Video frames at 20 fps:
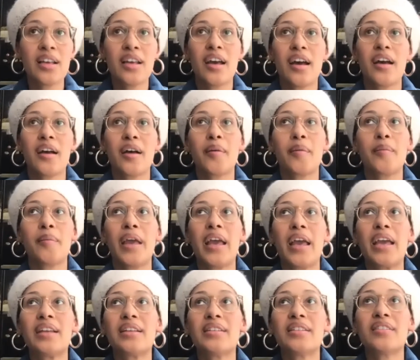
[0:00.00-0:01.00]
Um,
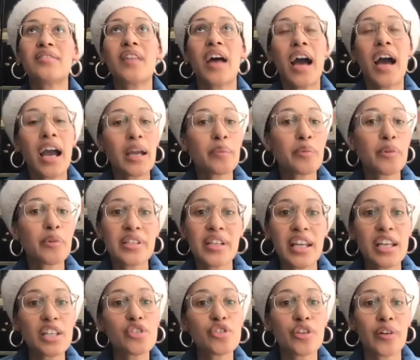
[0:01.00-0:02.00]
and the hybrid
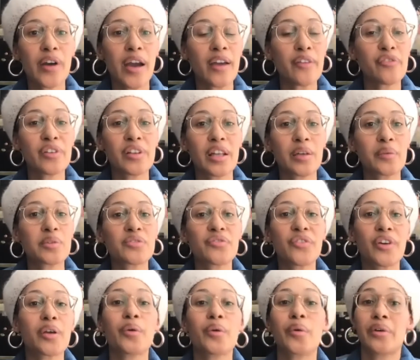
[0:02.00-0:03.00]
nature, I feel like, was
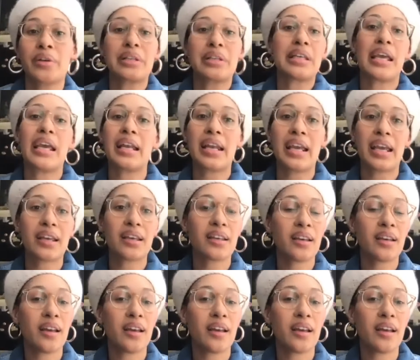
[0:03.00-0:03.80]
very organic.